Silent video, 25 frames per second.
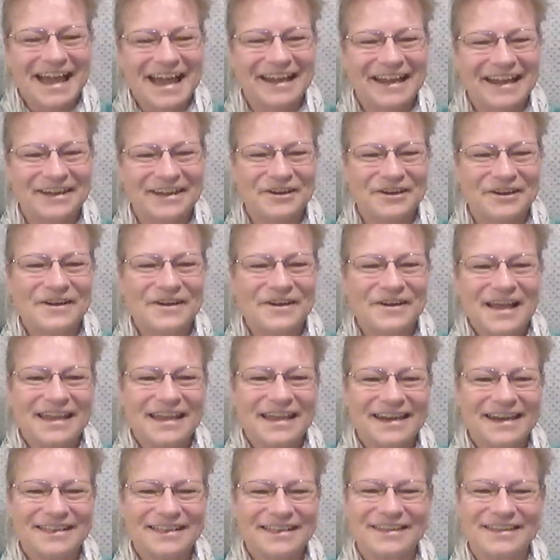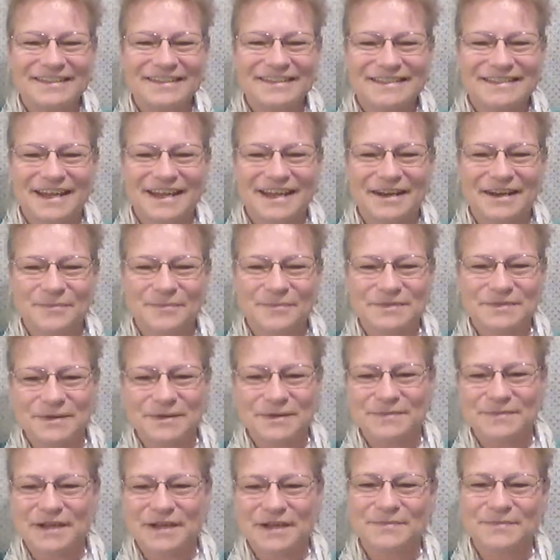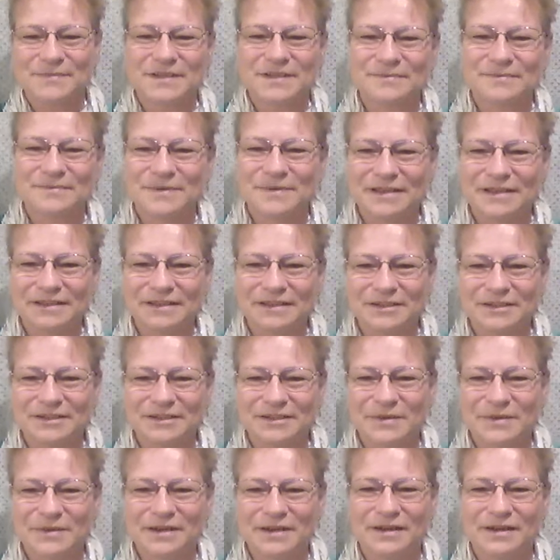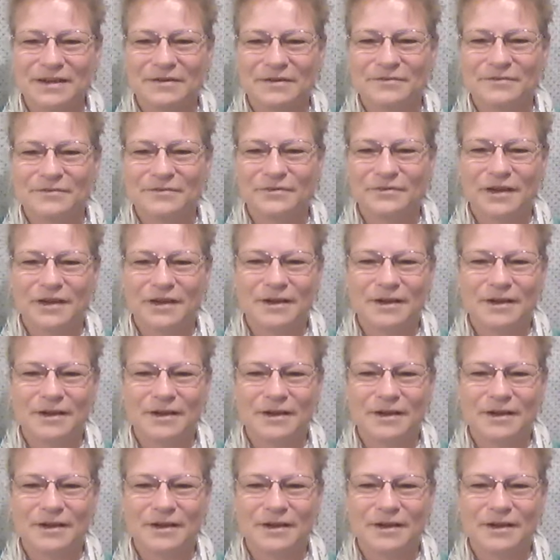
I know getting these set up sometimes can be a little bit of